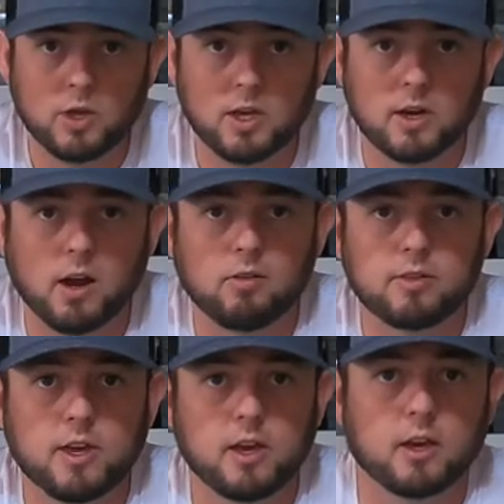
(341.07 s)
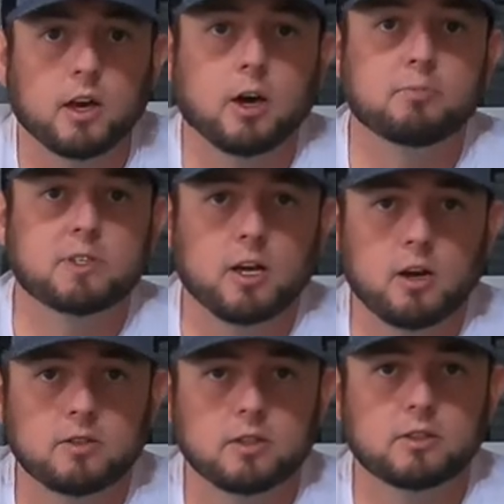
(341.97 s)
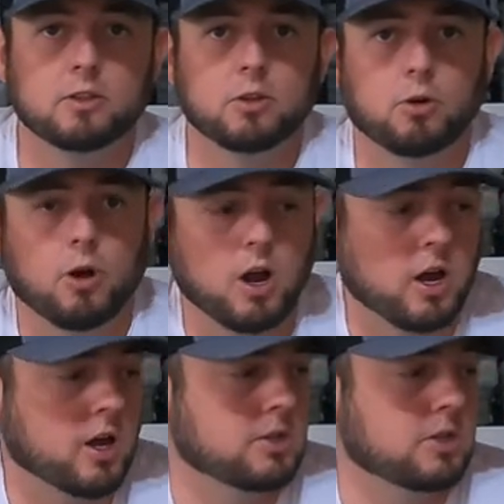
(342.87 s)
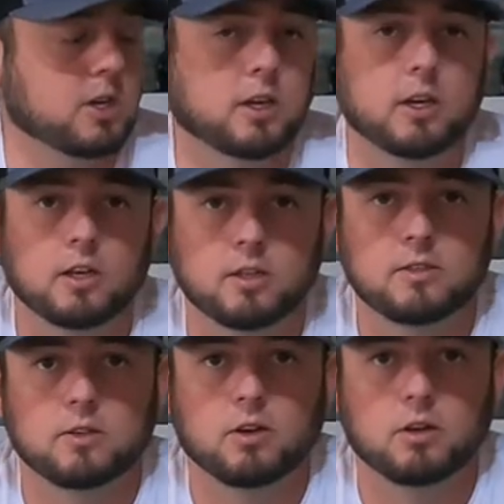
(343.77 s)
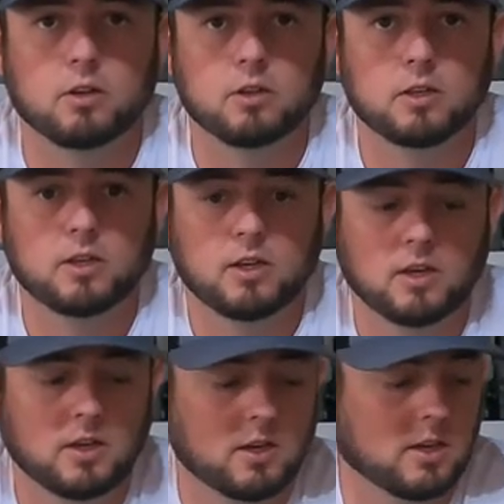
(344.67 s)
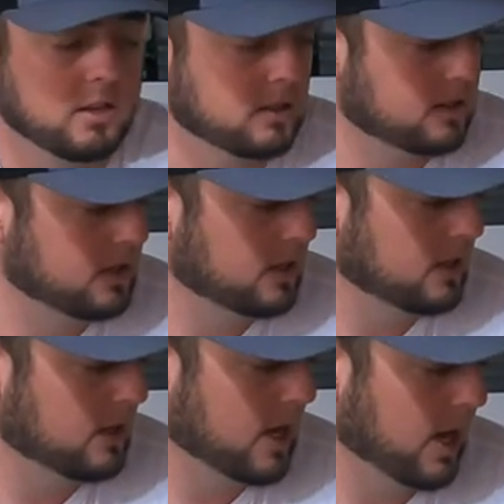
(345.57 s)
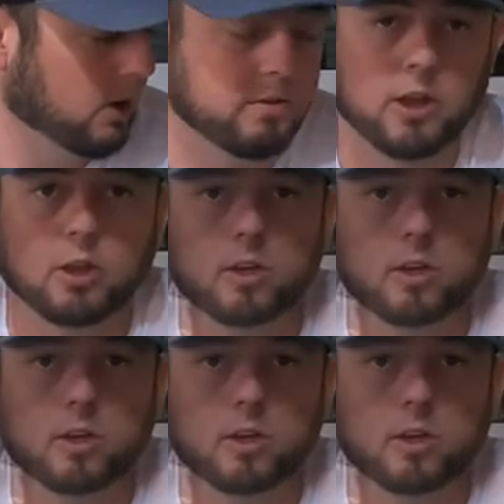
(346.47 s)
we get everything upstairs to the garage and get installed and see how everything